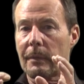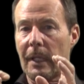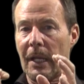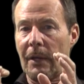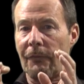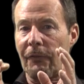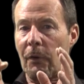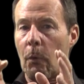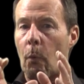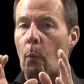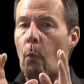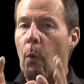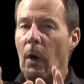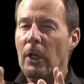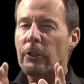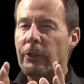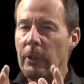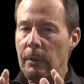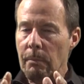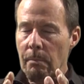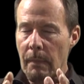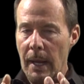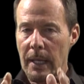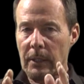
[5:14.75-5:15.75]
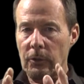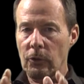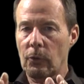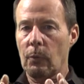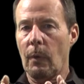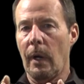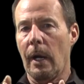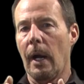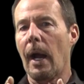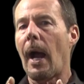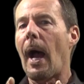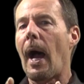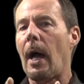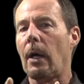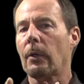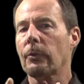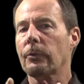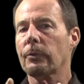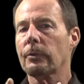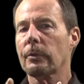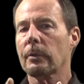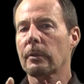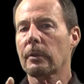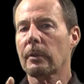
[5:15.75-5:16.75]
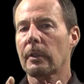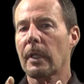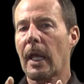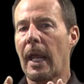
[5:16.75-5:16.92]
If it wasn't Men's Warehouse,